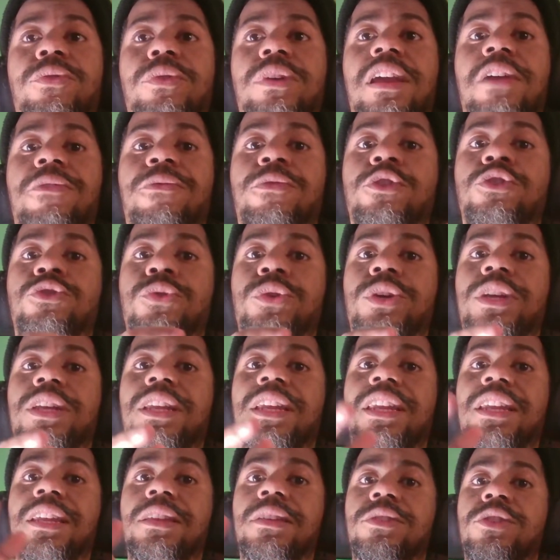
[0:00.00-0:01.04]

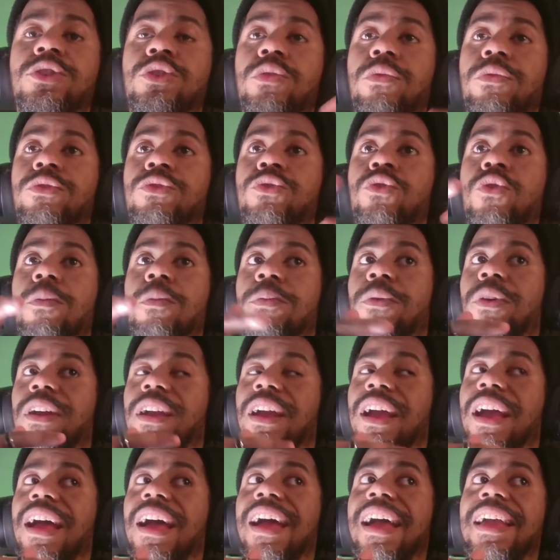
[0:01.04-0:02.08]
infiltrating Silver's Cobra
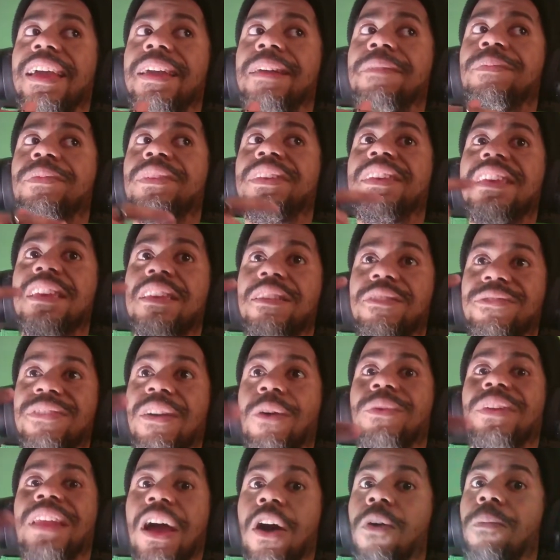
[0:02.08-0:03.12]
Kai, he is
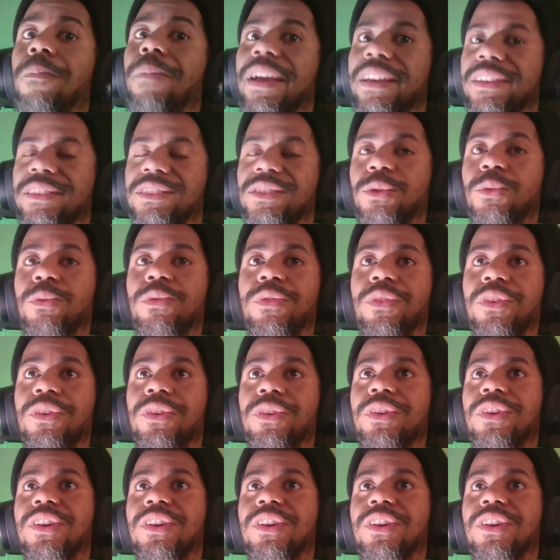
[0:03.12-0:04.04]
found out by Silver,